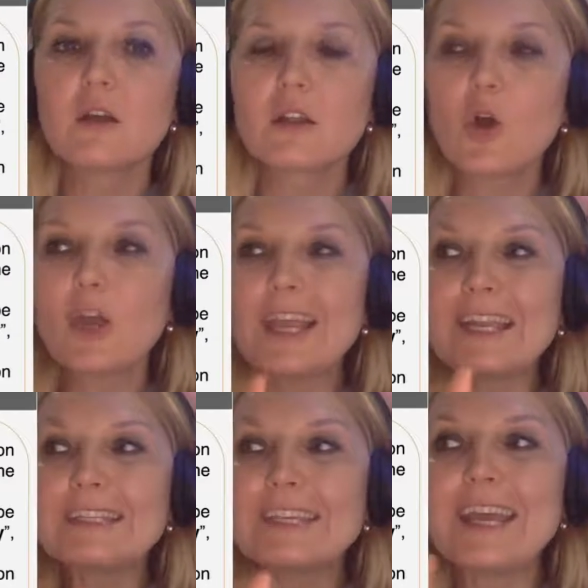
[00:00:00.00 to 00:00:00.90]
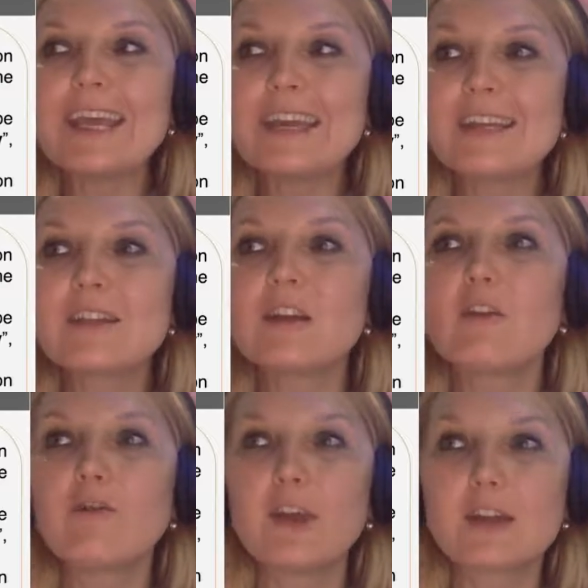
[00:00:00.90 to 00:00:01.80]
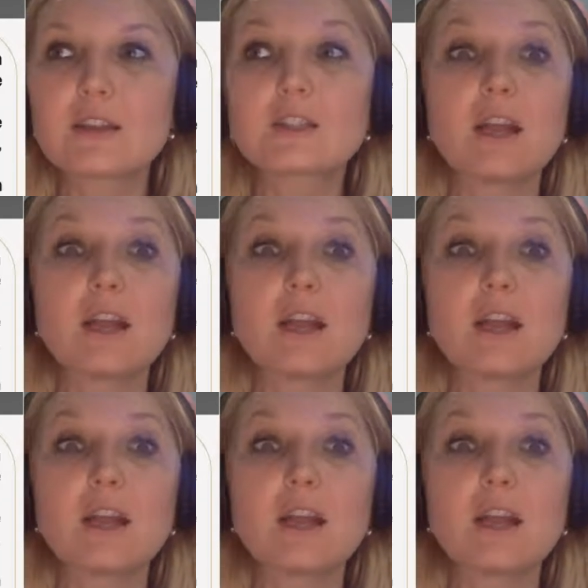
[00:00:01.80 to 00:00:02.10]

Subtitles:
So it is fixed.